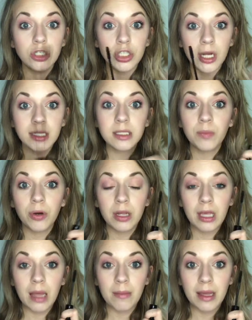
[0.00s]
just
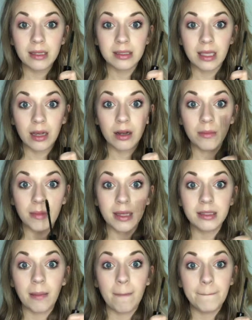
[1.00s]
putting on mascara
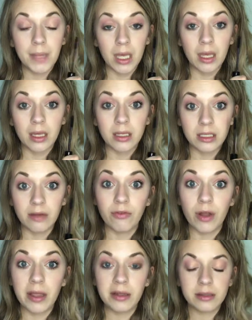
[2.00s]
makes a big
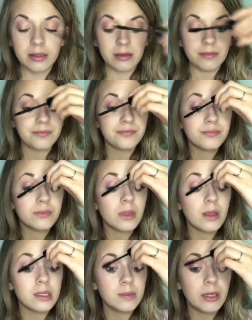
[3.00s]
difference.
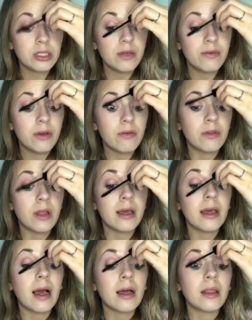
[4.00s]
Especially if you have
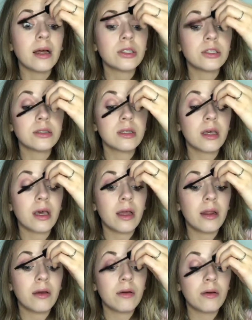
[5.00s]
light eyelashes like
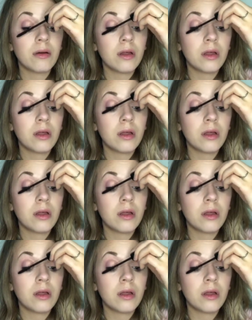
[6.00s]
I do.